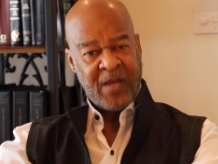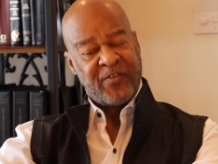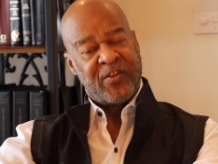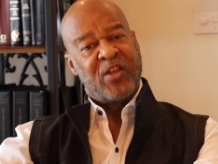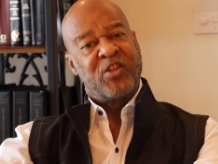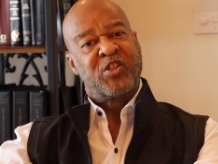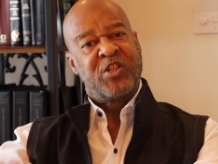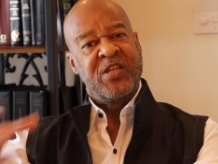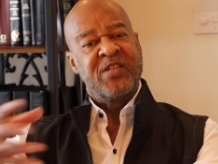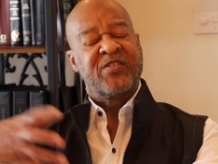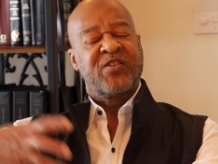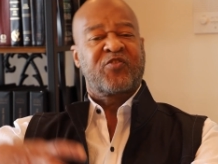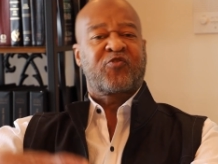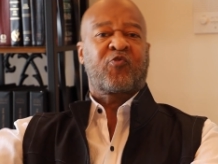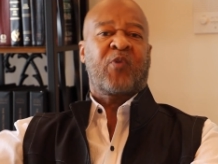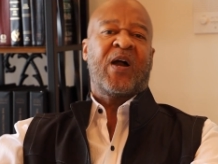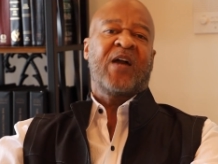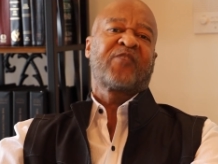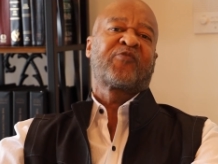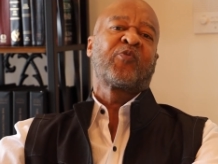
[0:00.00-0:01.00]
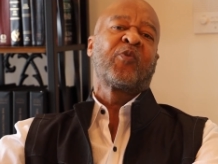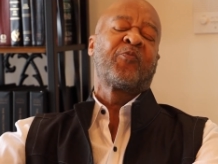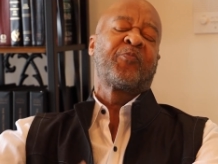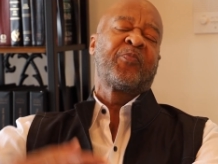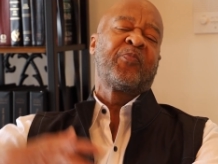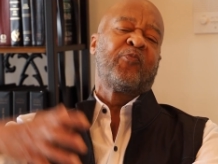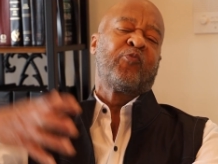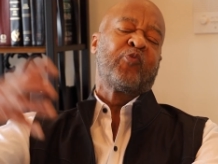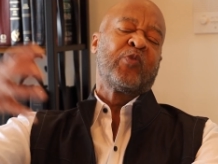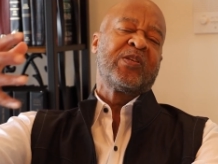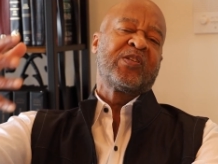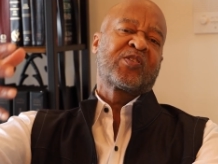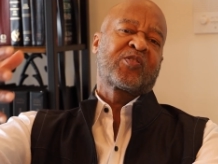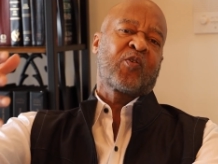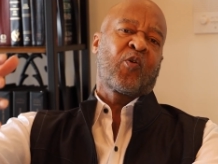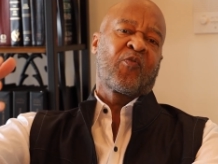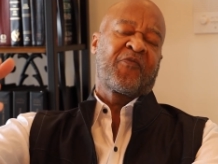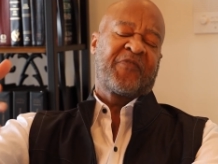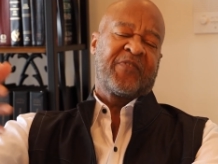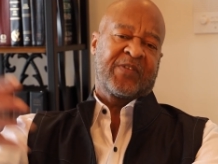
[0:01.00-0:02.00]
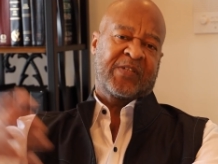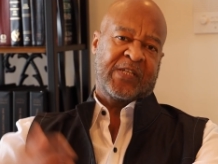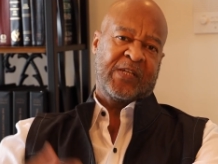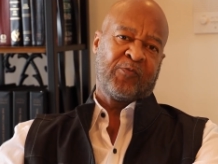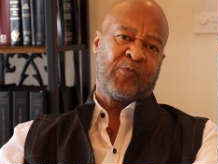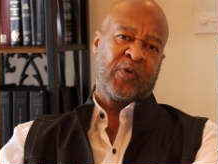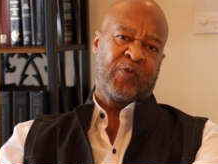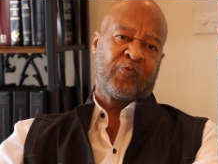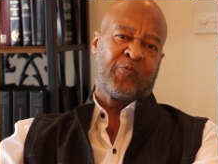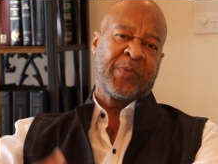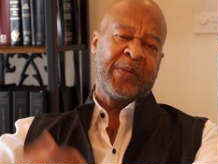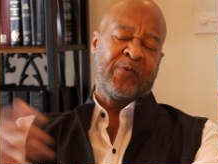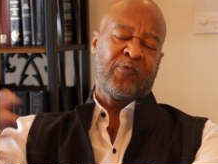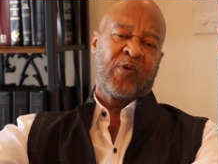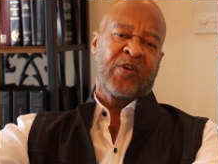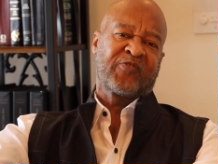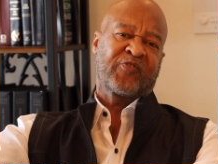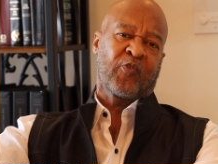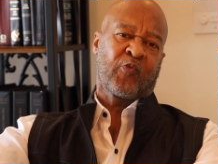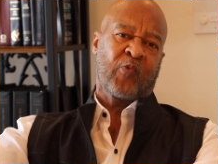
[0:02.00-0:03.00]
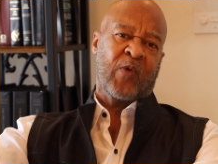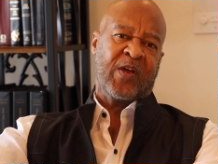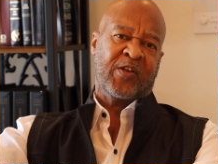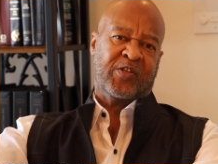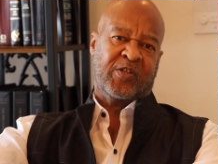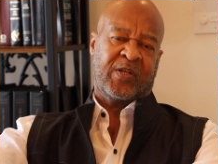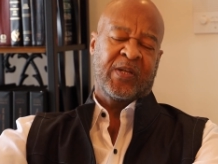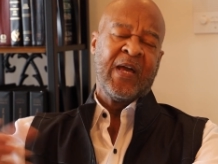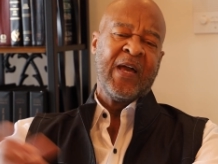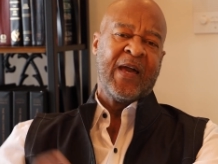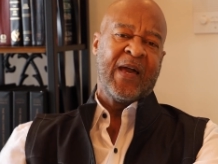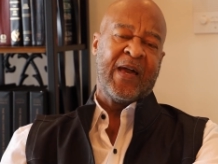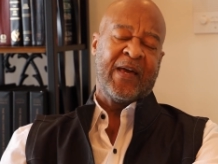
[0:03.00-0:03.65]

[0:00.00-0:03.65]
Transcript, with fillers: That Jesus Christ would resurface, he would be resurrected,